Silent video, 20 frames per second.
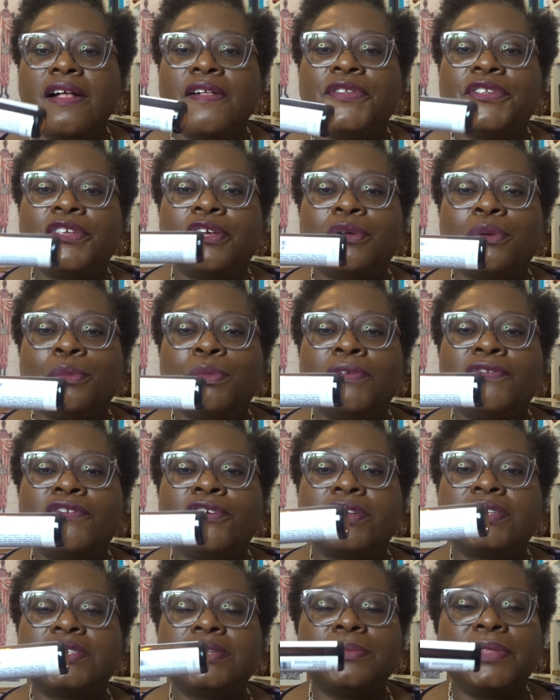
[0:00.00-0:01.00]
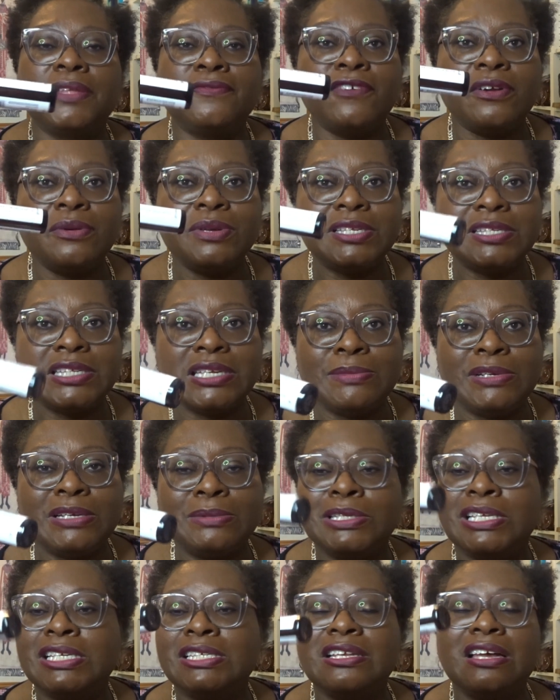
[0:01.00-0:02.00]
So we've got something very similar,
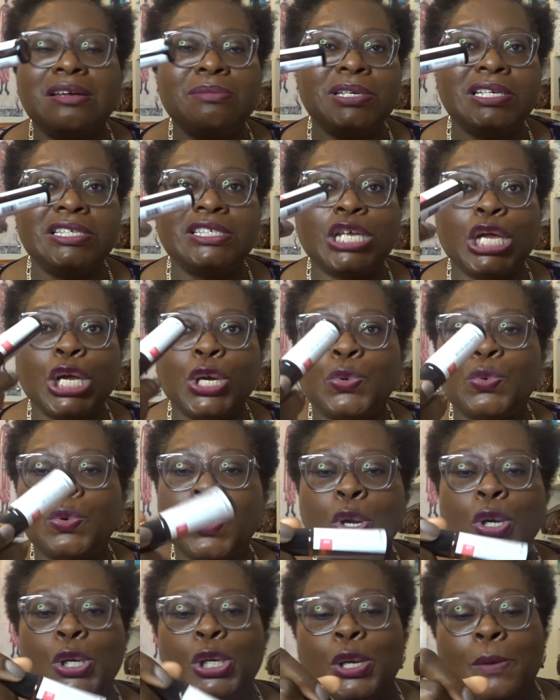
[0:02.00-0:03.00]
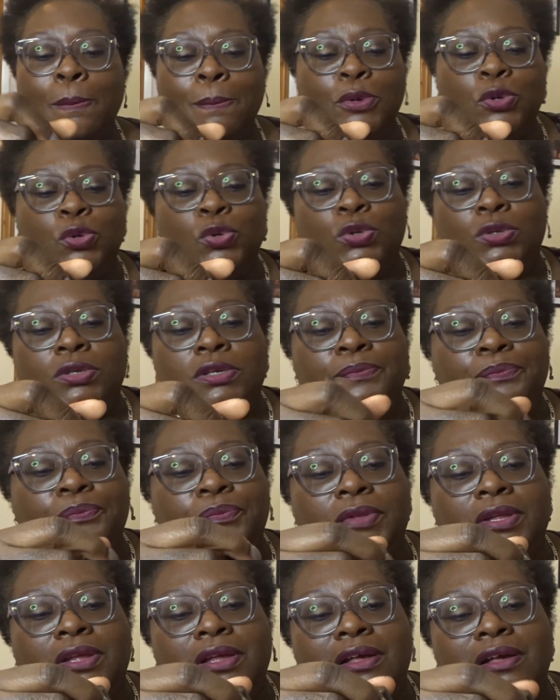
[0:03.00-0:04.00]
but this time it's a rollerball.
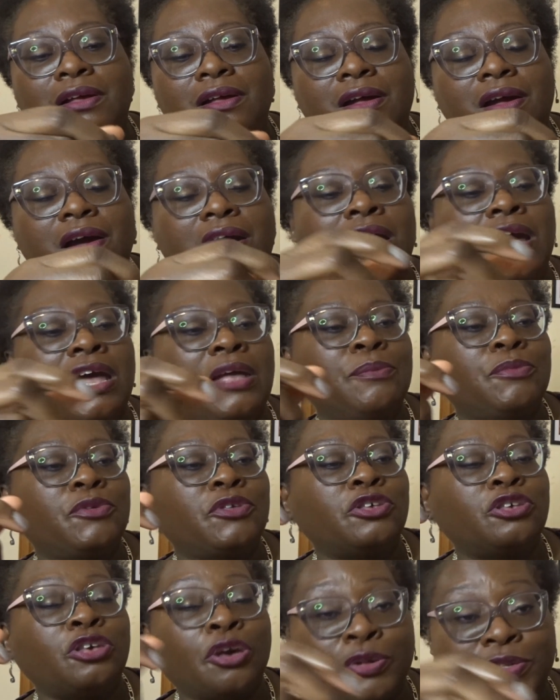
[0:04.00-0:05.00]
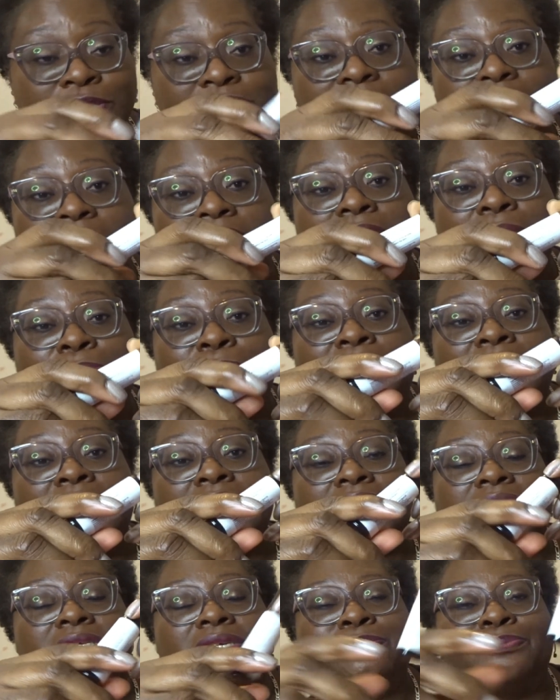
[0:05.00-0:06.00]
I'm going to keep
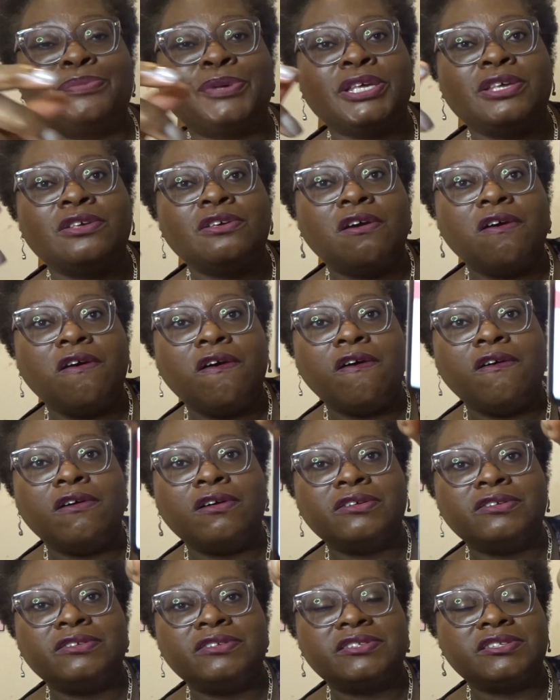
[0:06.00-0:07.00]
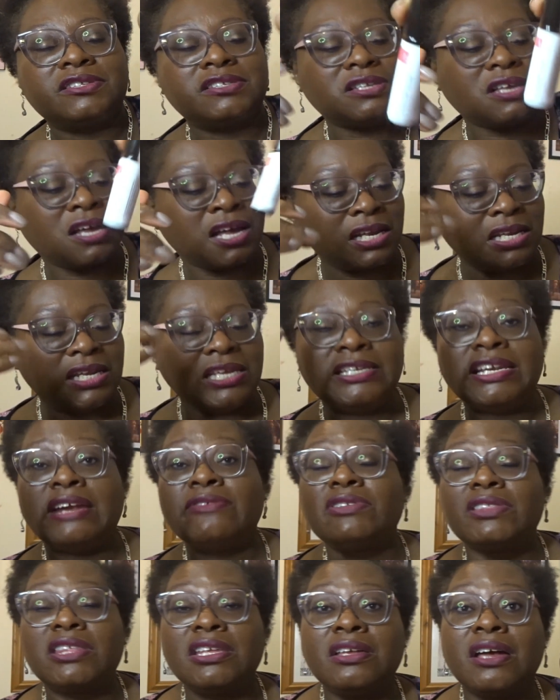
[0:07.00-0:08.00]
it because I need
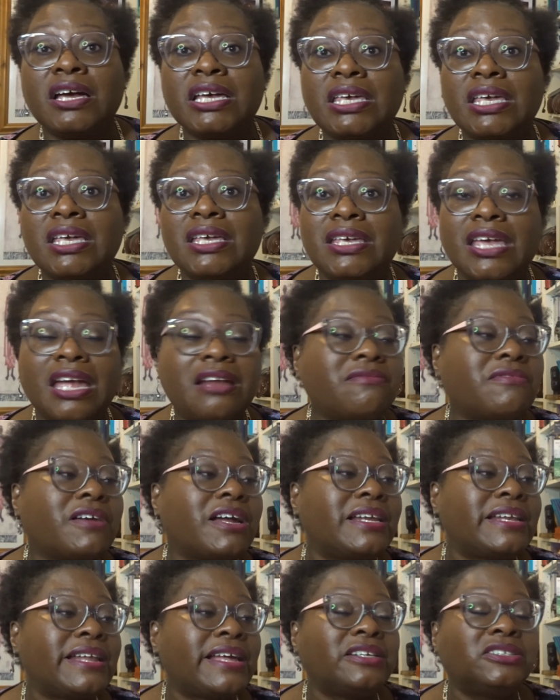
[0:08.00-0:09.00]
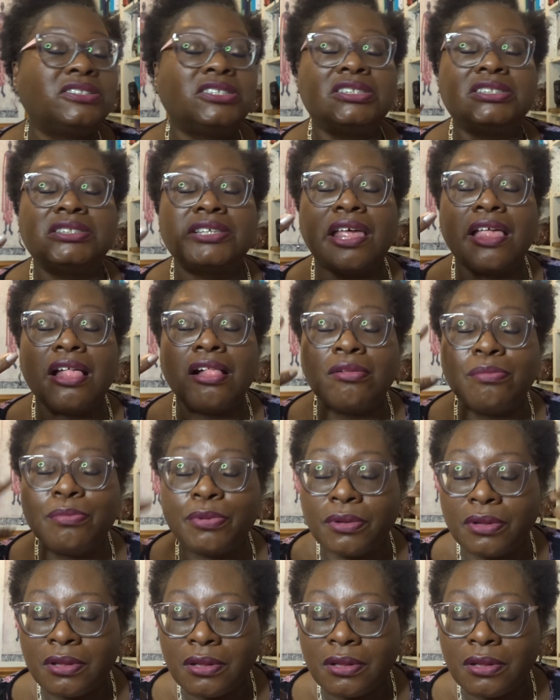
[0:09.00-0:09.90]
everything I can get right now just to help.